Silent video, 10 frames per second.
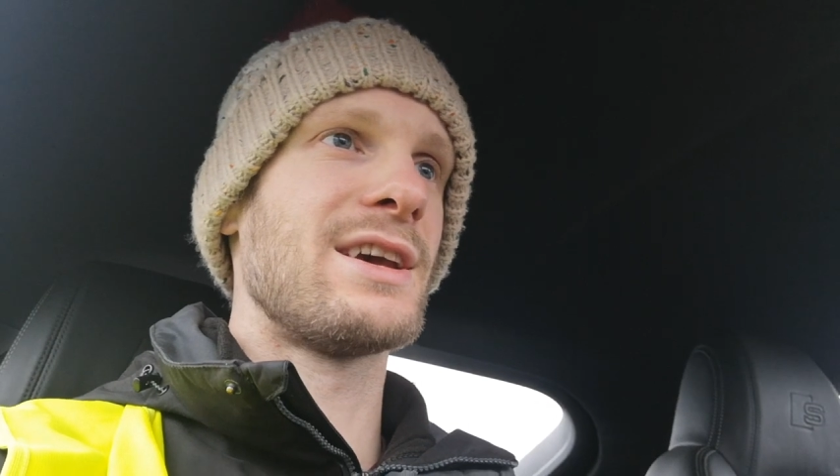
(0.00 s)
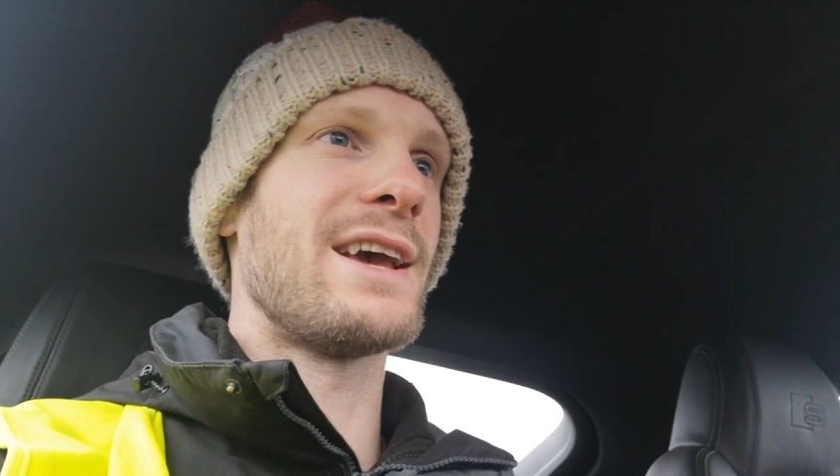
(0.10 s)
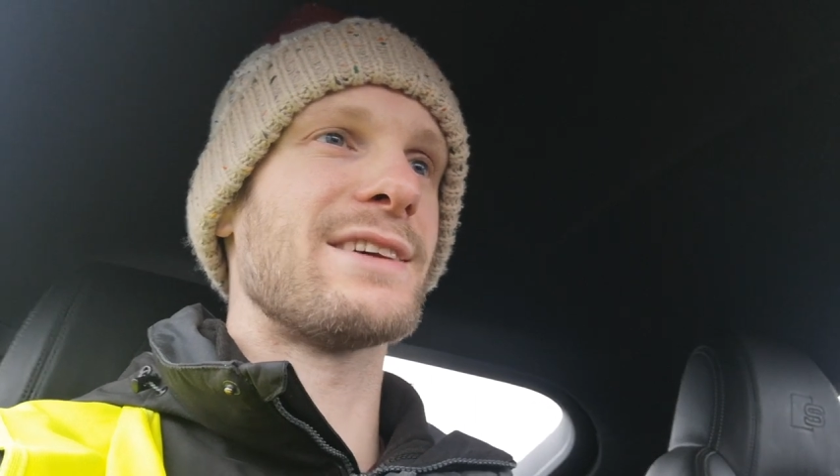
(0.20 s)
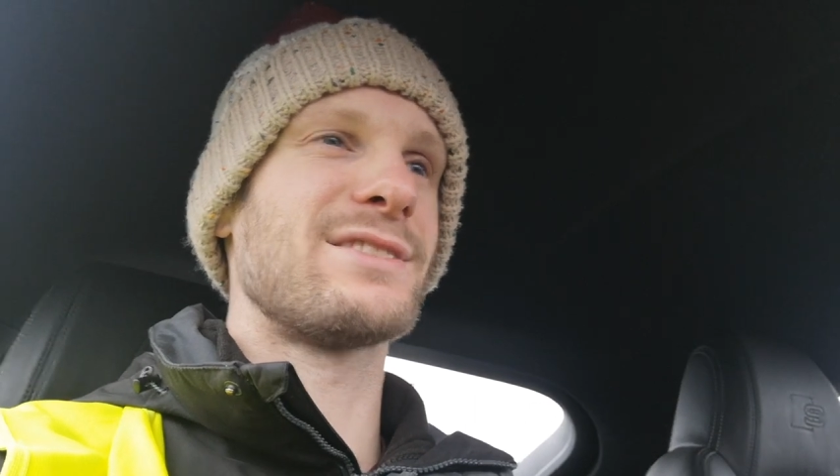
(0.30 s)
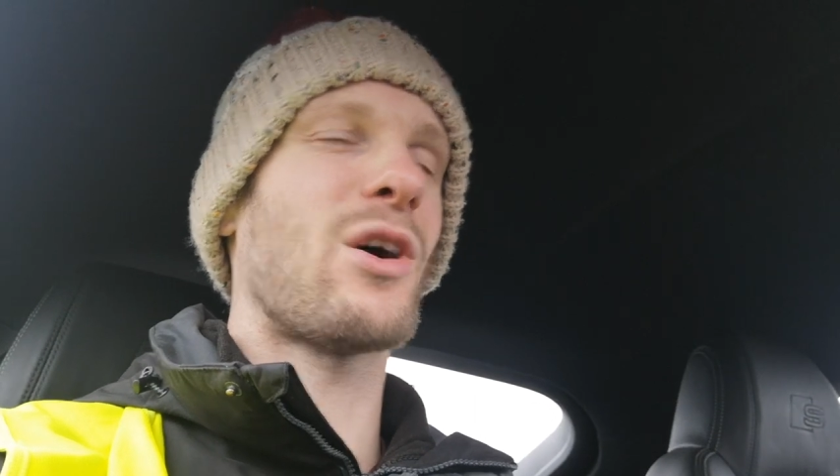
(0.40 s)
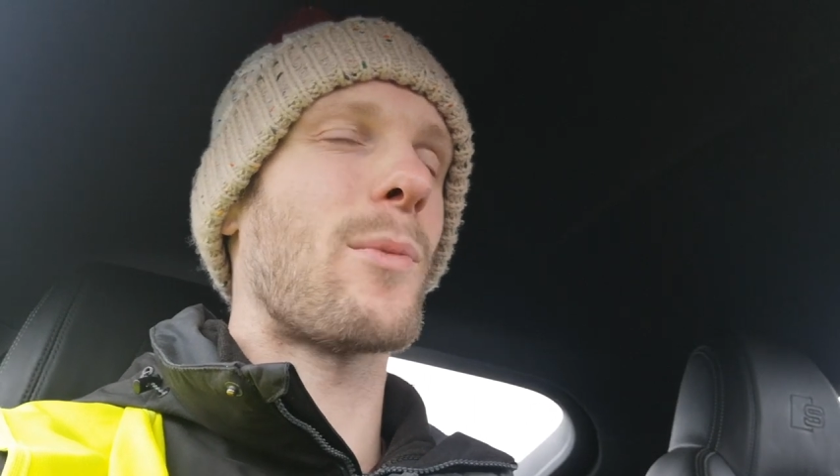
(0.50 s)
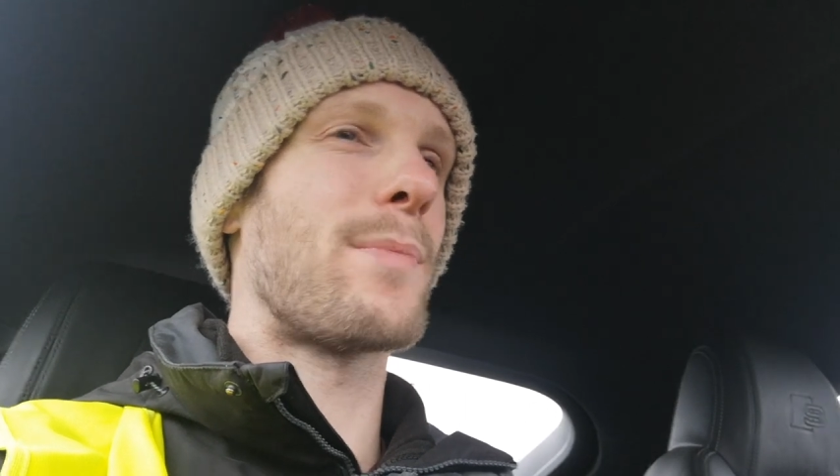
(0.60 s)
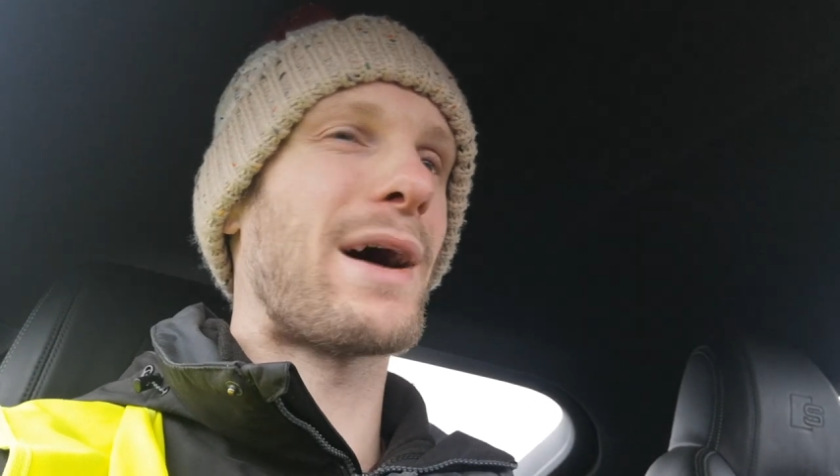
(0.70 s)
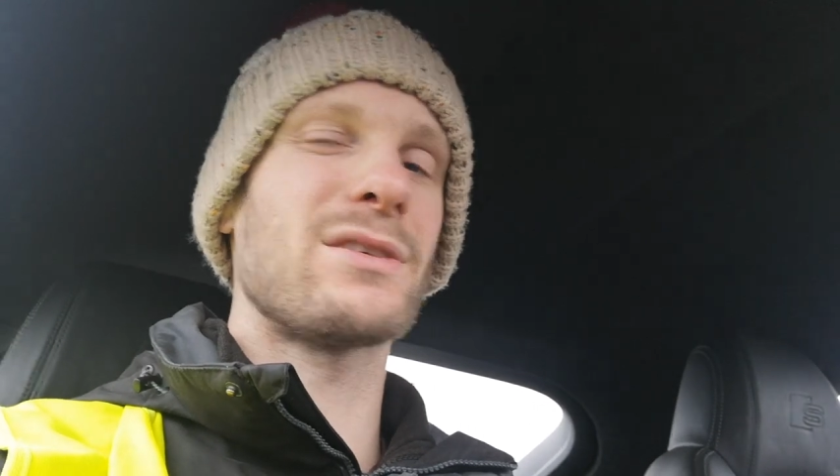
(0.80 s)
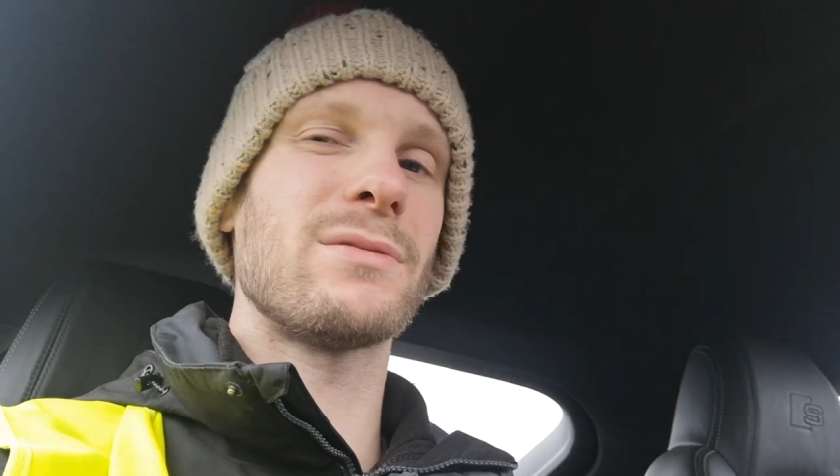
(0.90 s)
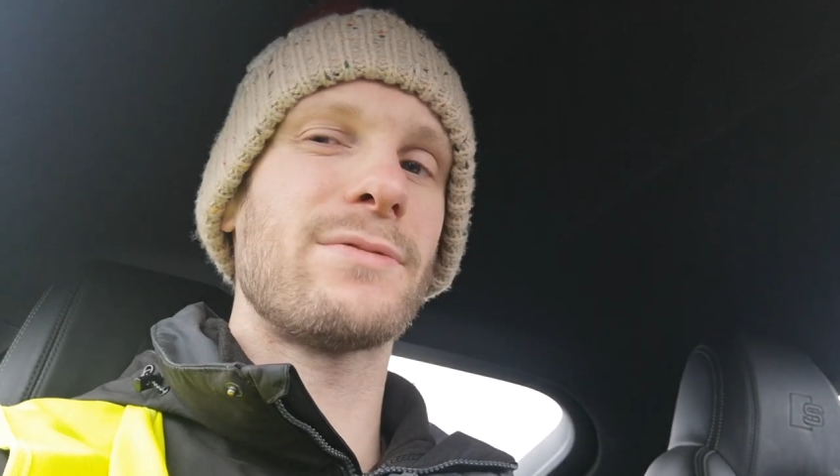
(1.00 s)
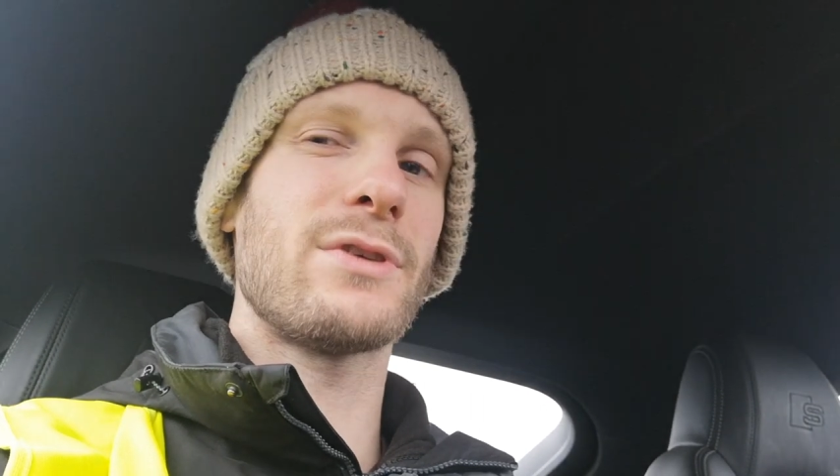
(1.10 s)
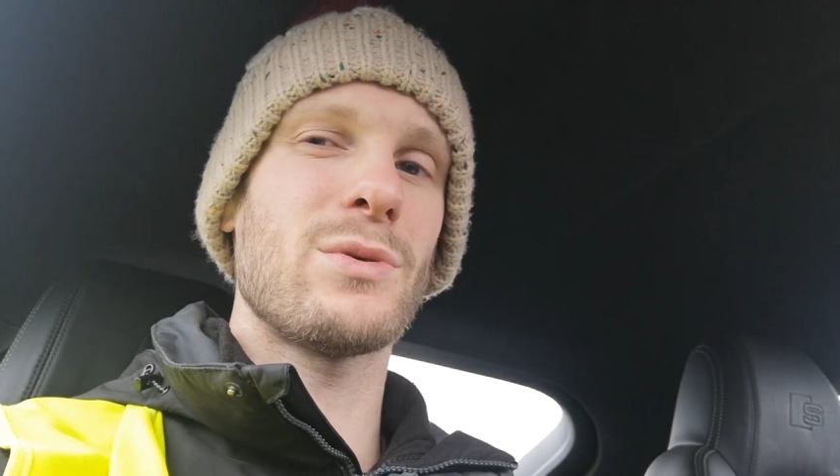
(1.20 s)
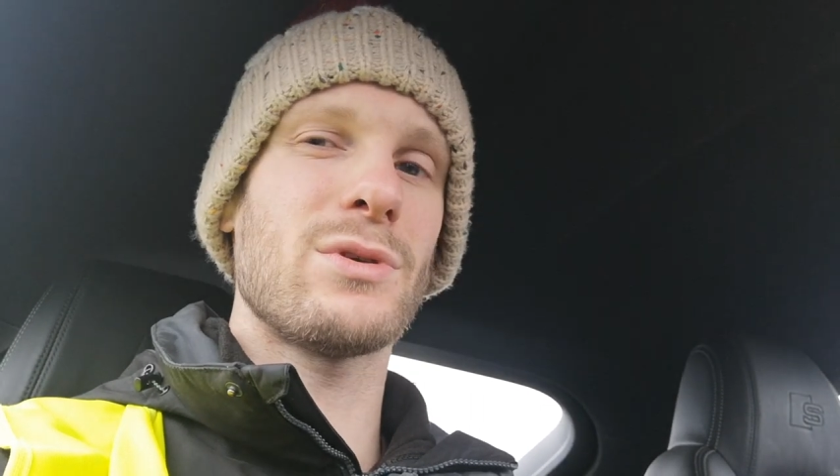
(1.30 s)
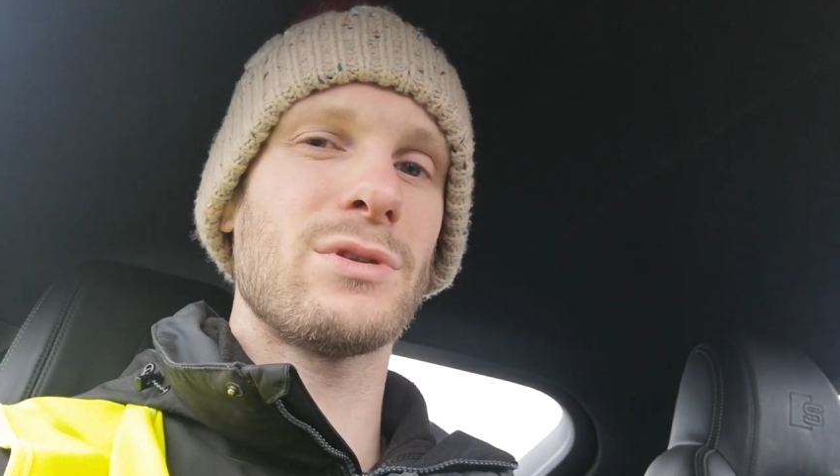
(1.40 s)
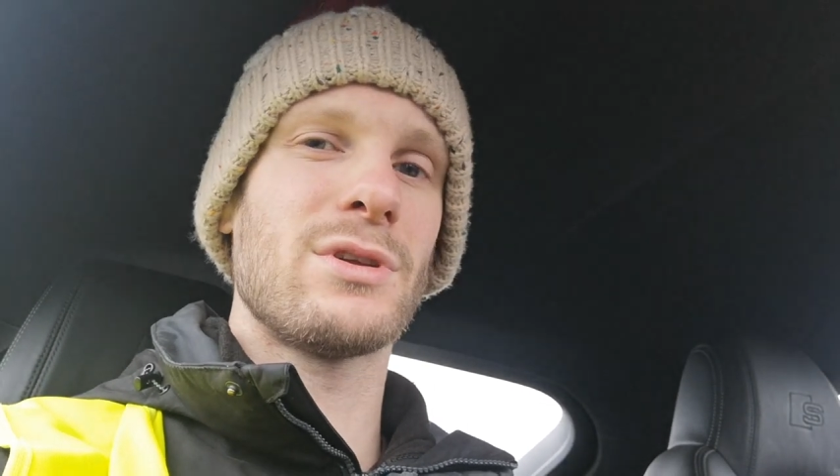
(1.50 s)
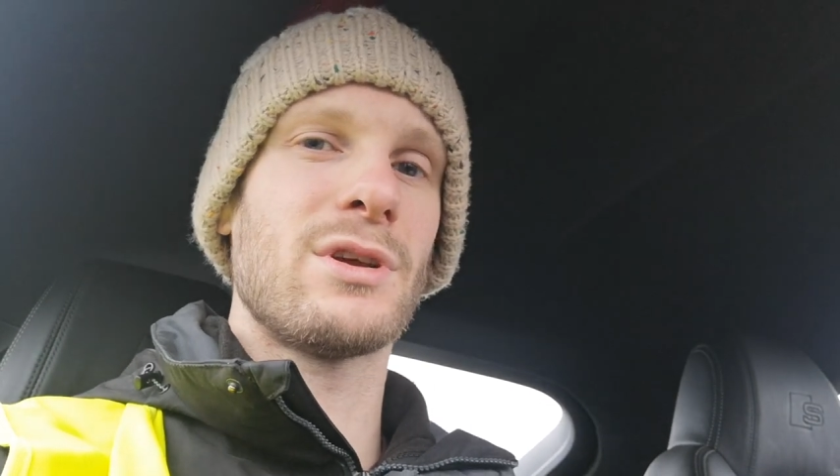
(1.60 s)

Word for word: It's not bad on fuel,